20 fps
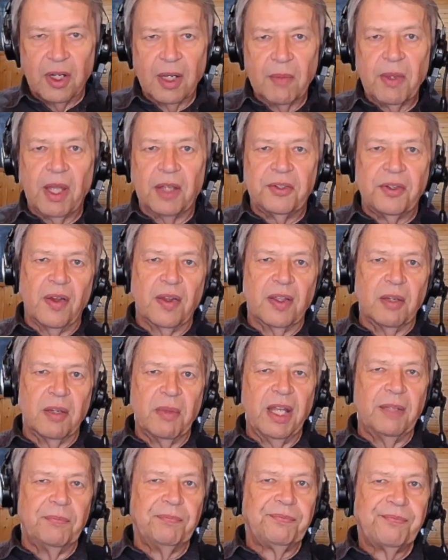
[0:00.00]

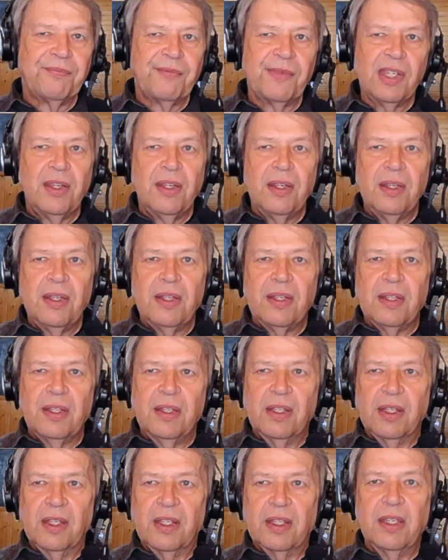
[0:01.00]

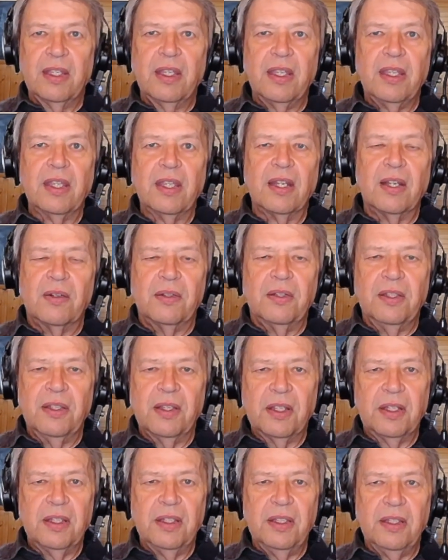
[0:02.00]
your furnace goes
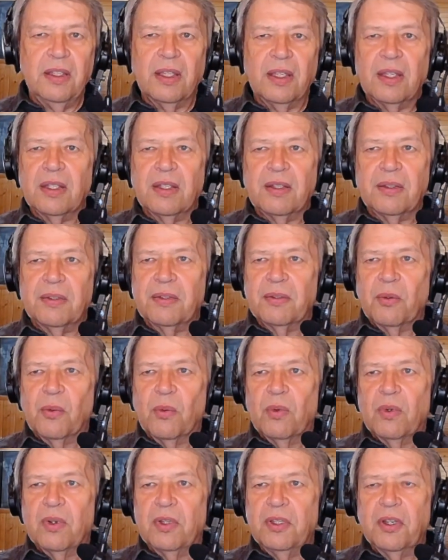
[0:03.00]
out or
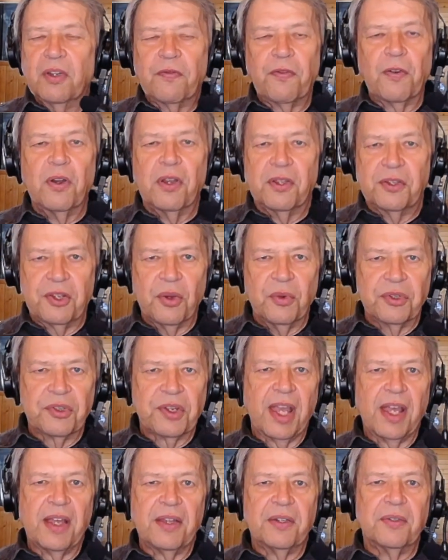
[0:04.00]
you have a plumbing problem.
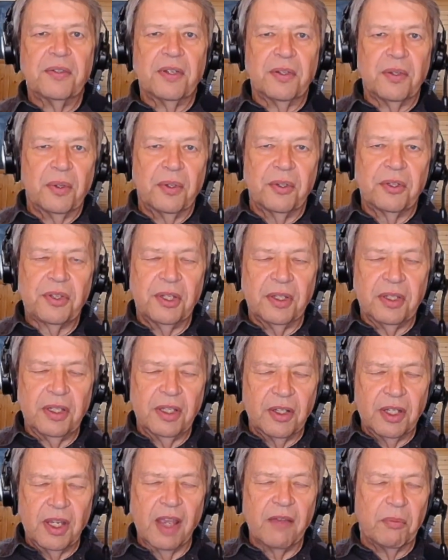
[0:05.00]
I'm talking about
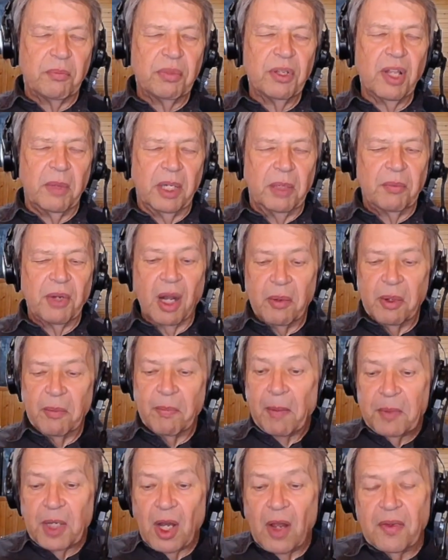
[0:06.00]
personal relations, and it
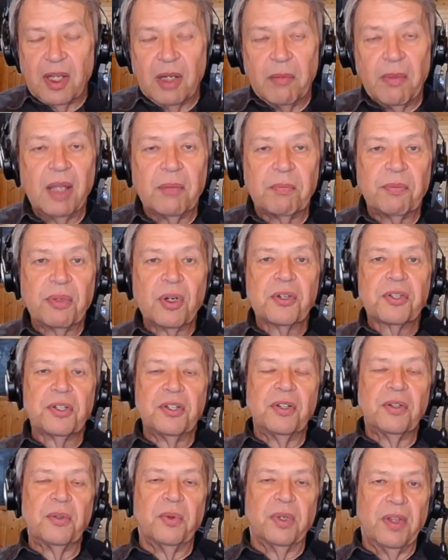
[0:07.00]
could be something that goes
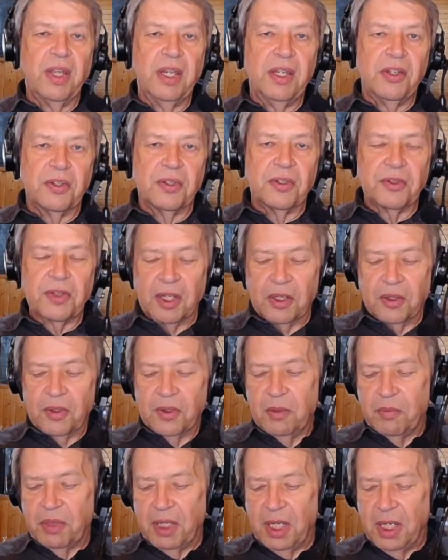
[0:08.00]
wrong at work.
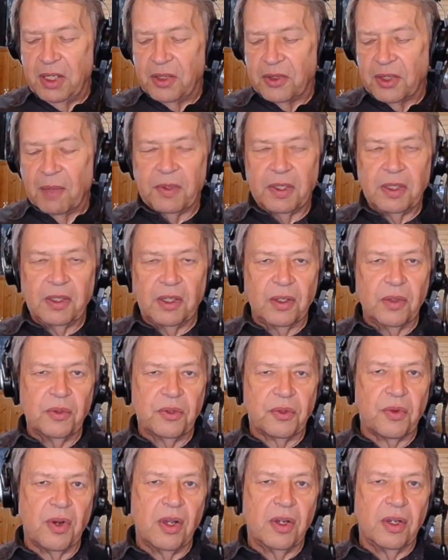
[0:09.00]

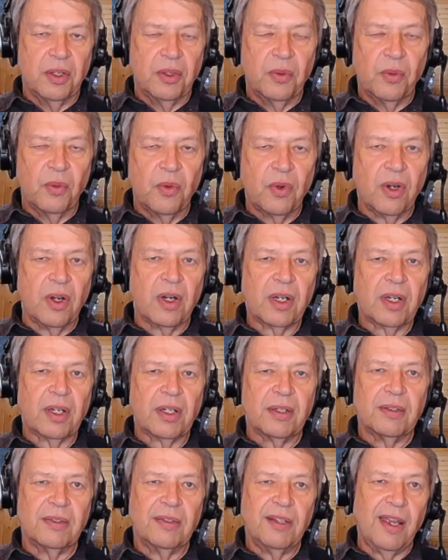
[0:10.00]
Aspies, we actually
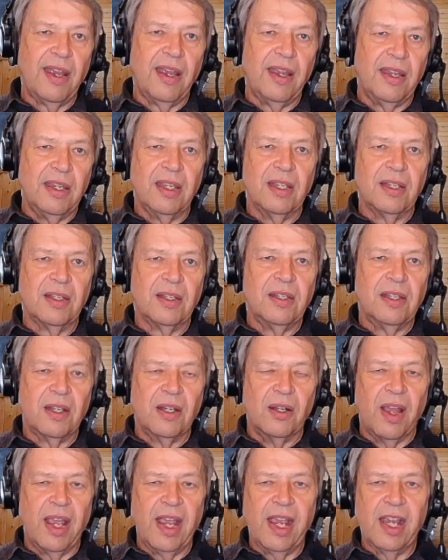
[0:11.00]
do get fired for no
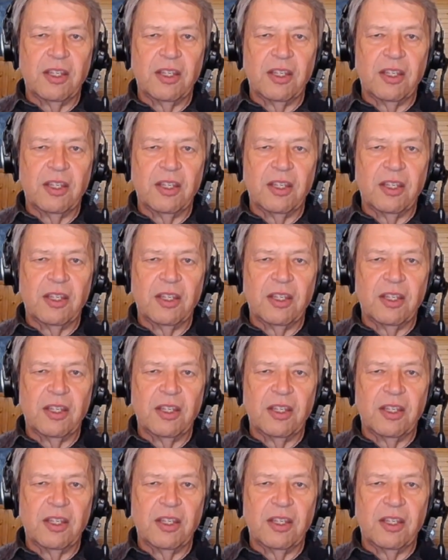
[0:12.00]
reason.